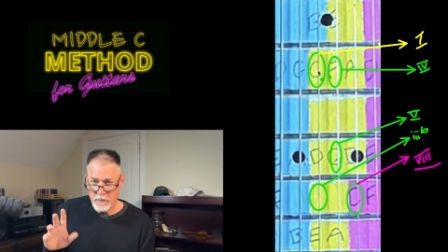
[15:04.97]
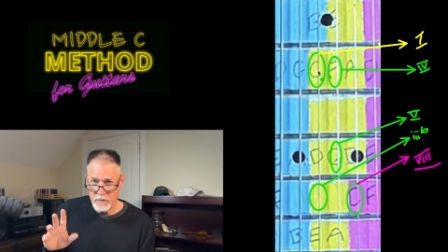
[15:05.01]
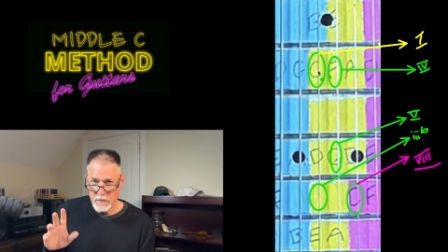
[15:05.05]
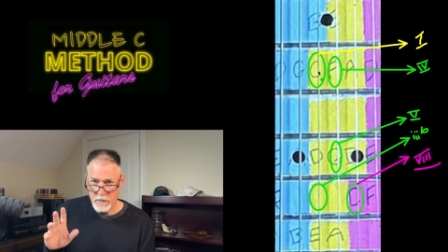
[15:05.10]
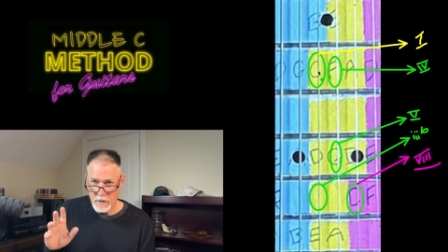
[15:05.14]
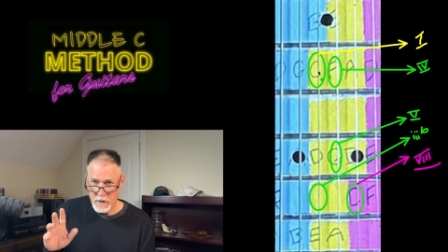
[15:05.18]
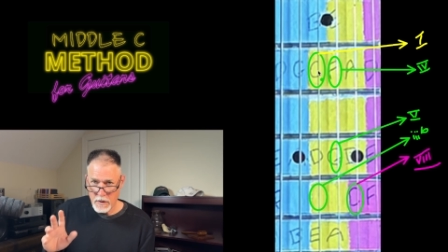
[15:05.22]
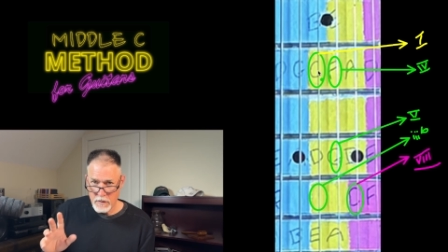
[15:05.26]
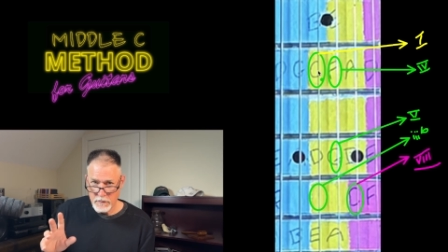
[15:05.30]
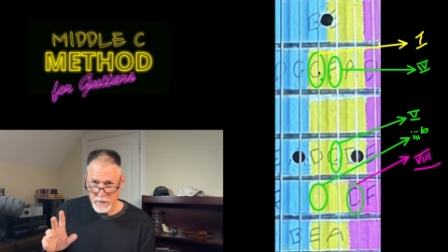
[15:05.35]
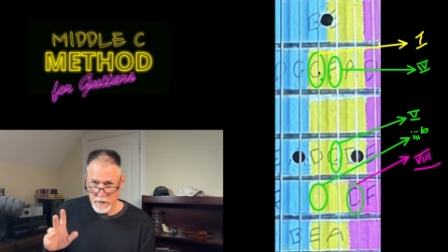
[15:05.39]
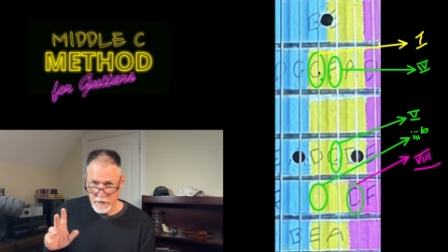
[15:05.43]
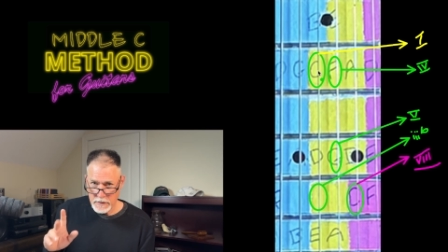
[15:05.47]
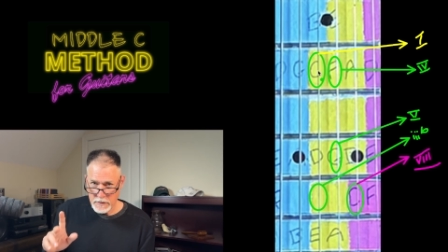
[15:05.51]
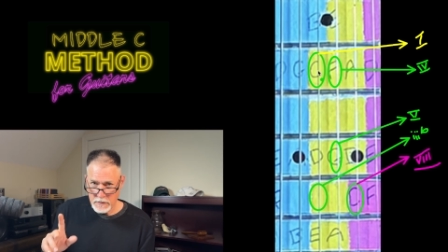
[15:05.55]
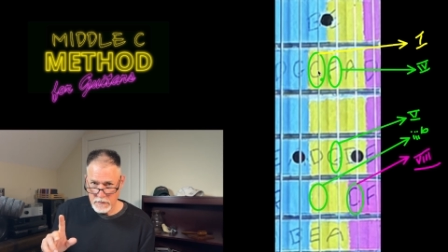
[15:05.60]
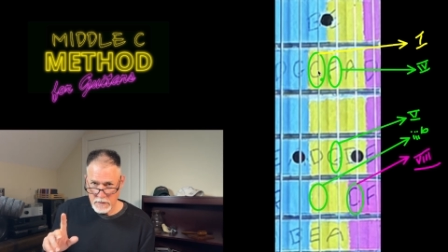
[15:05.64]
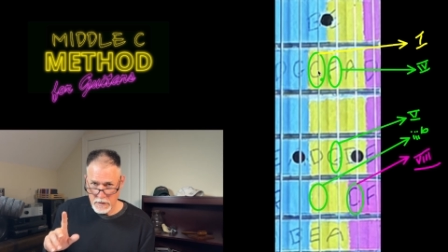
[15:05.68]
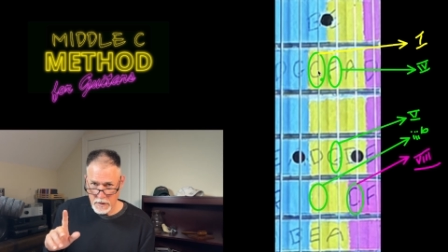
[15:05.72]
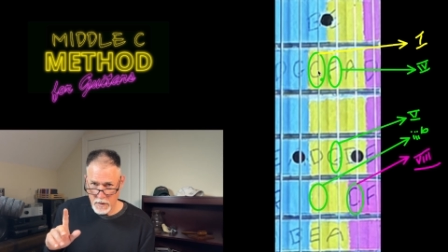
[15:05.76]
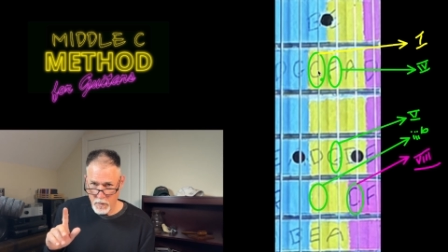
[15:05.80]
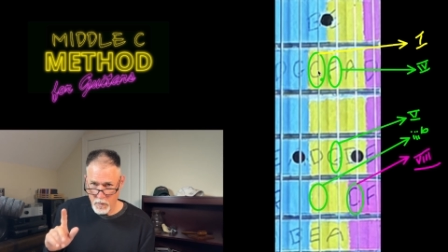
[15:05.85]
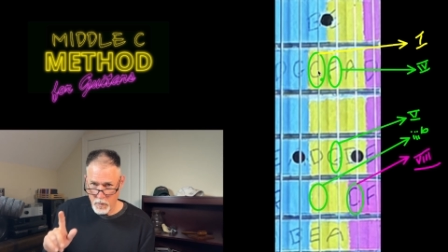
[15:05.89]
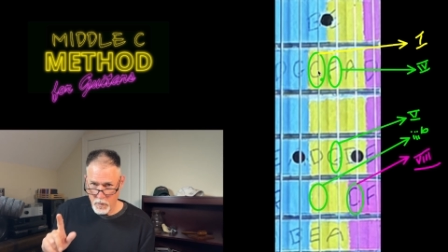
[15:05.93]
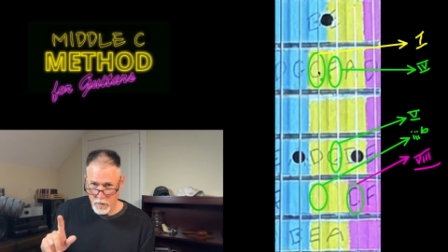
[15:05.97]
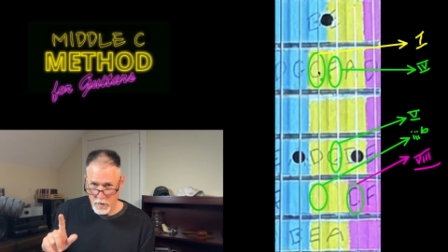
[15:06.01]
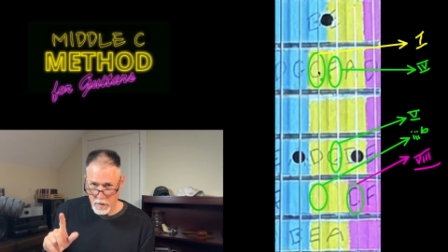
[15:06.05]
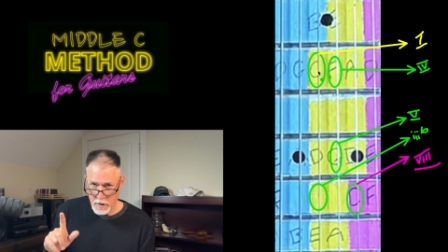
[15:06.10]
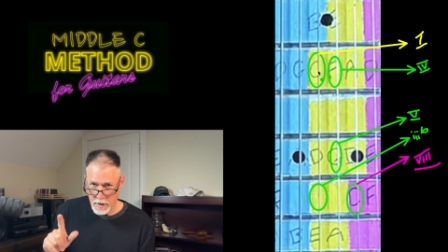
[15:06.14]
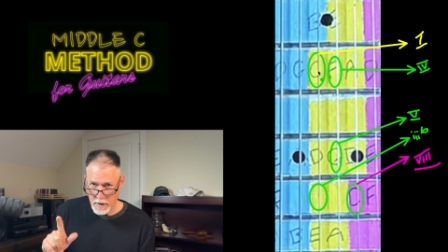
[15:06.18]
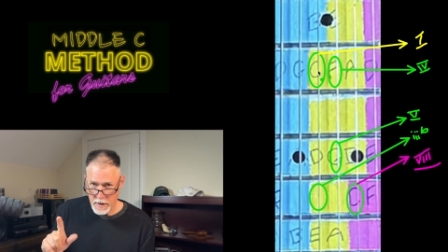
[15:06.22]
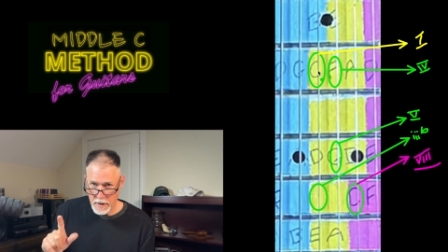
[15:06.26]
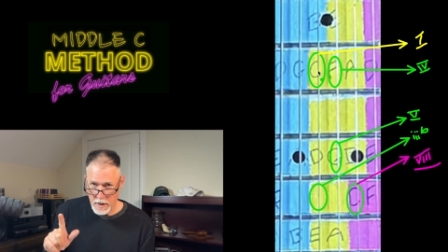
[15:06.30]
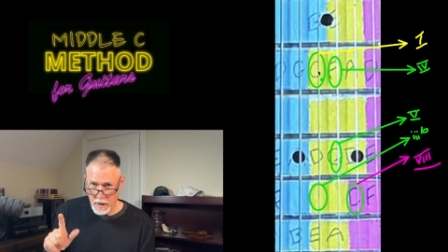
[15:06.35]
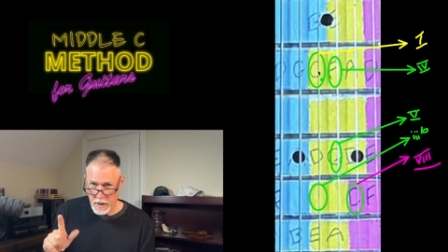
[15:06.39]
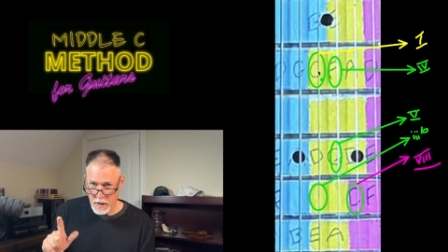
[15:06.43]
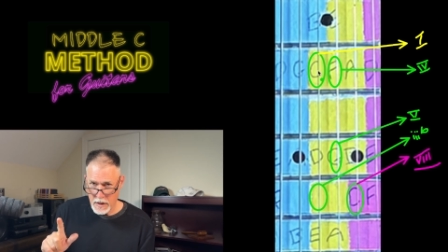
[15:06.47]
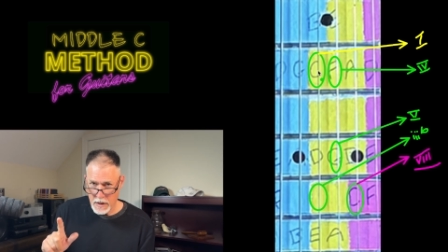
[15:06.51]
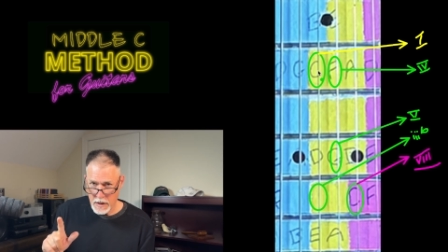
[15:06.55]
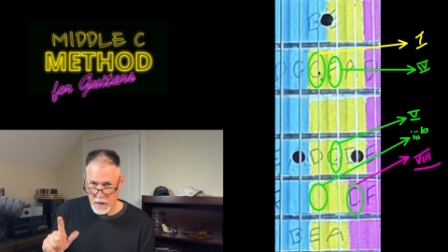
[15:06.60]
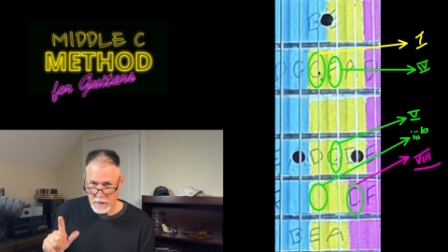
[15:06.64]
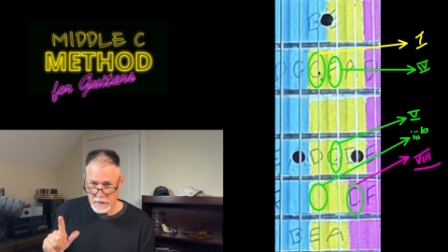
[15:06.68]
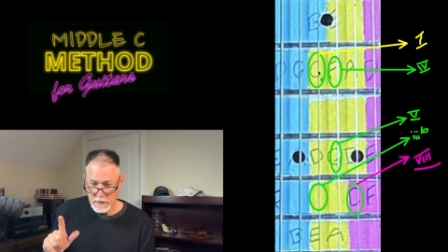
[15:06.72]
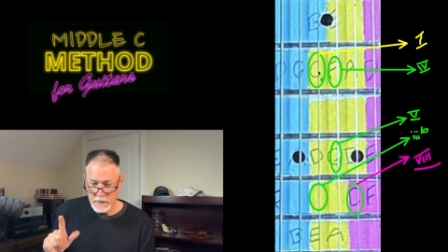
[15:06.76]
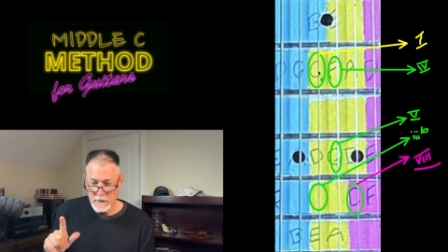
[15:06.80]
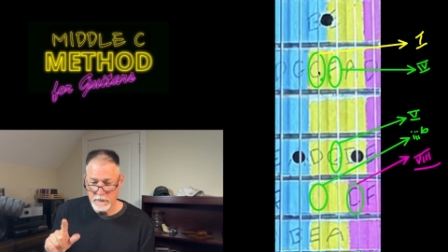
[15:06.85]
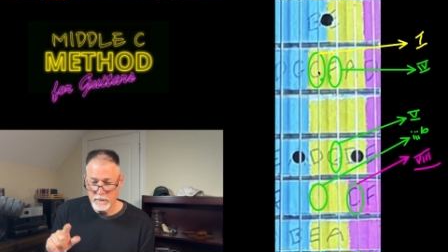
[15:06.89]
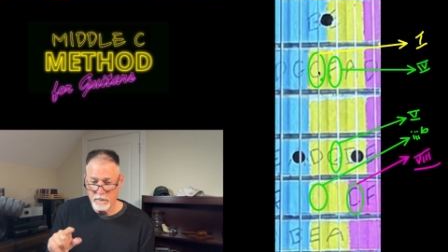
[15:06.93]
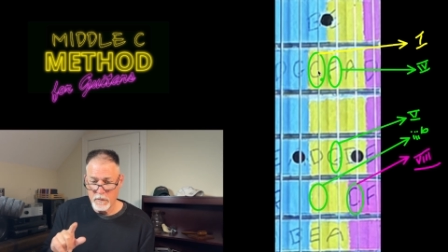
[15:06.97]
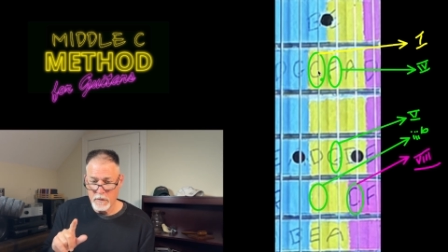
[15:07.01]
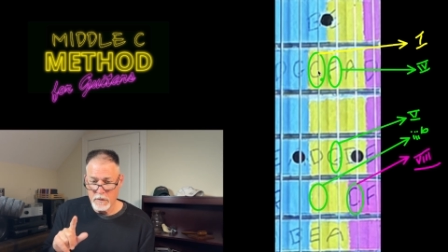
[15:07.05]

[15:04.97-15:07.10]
We're only doing one octave.